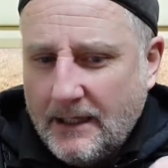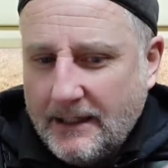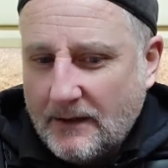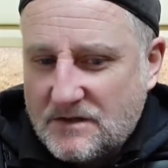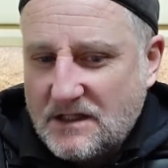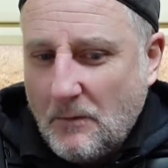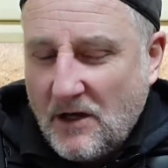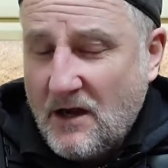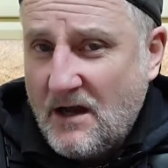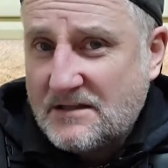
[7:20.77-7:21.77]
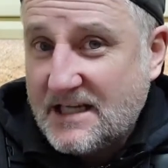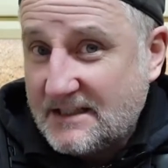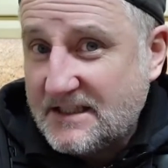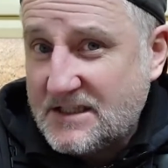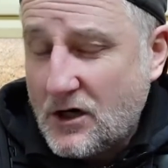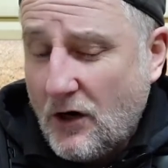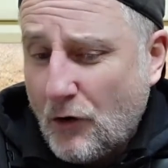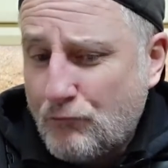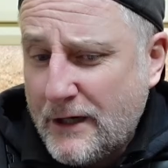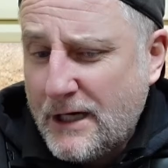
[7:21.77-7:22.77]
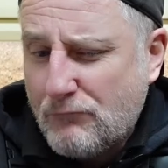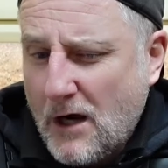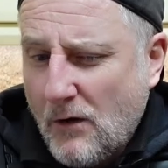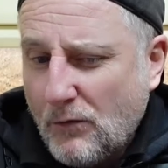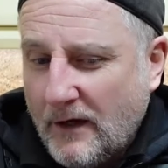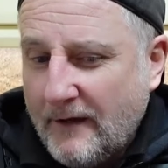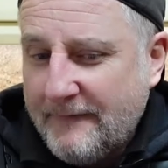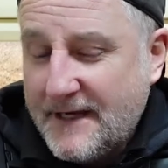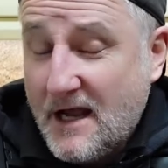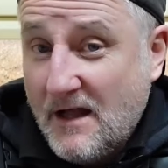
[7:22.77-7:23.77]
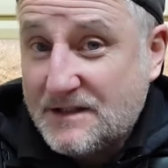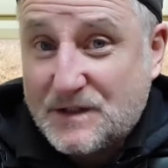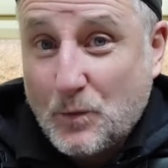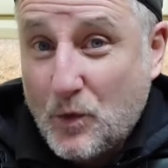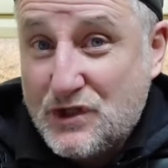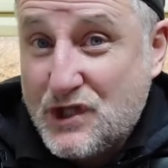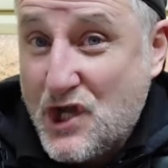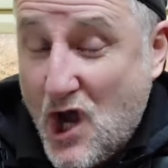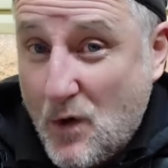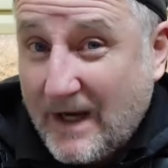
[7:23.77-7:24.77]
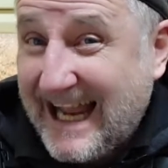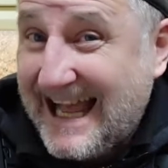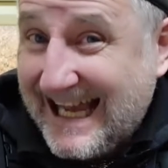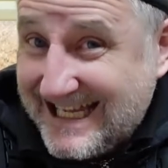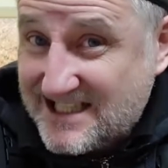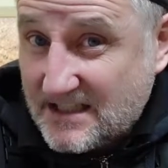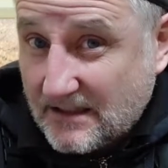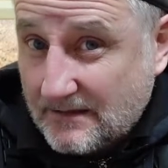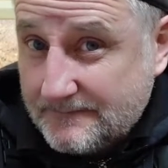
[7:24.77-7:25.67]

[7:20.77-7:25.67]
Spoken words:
Now, someone asked, has this got a rear roller? And the answer was no, it hasn't.